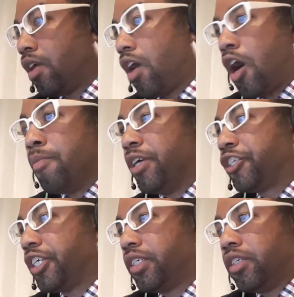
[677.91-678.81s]
Our
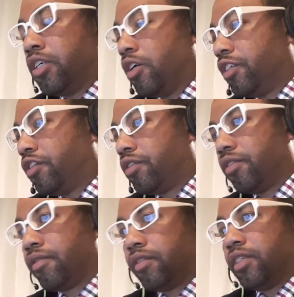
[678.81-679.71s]
mission, you know, it's
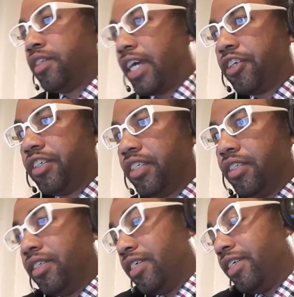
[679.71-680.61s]
actually,
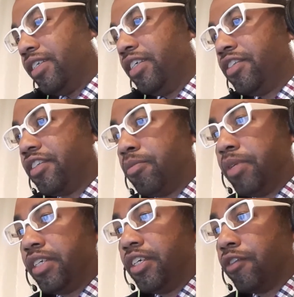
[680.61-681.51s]
at least it's a
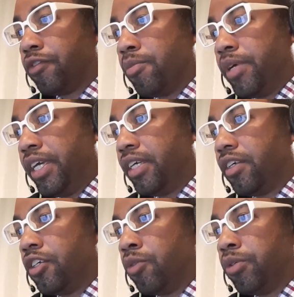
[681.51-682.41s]
big deal for me.
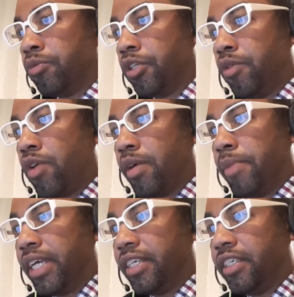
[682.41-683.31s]
You know, we really want to
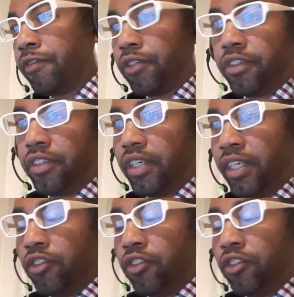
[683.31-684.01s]
make a difference in